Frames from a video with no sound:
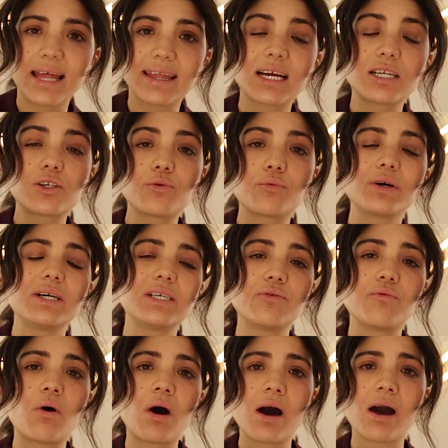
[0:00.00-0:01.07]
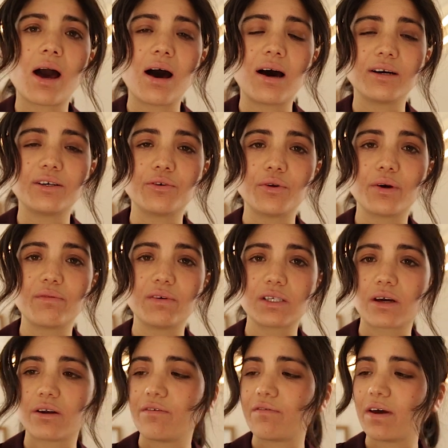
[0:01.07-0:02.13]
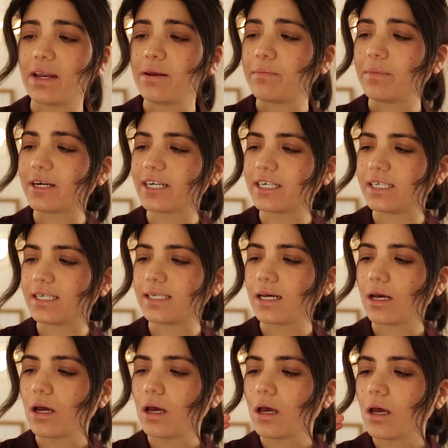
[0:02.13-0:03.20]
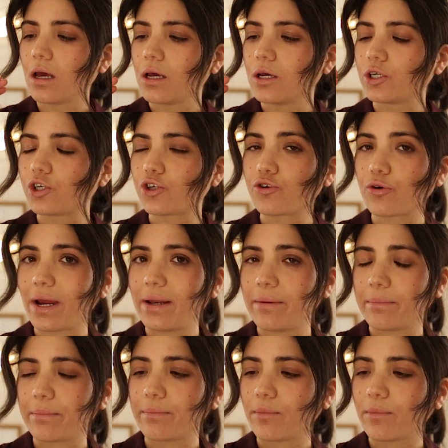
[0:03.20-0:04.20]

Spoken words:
That's the reason why I don't know if it's gonna fit, because straight,